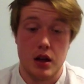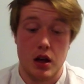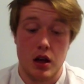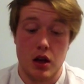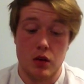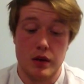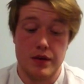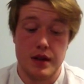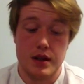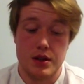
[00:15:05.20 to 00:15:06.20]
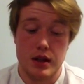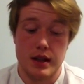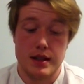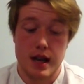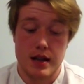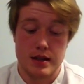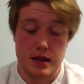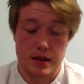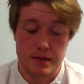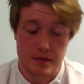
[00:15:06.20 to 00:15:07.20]
along with the agility test.
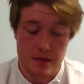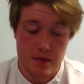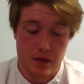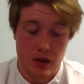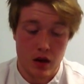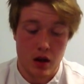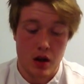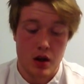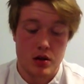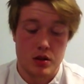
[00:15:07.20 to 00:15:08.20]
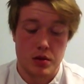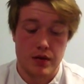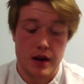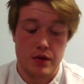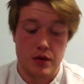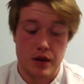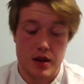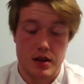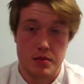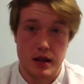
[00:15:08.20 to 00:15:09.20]
To prevent
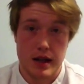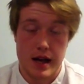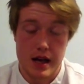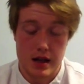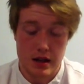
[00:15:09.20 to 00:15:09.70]
reversibility,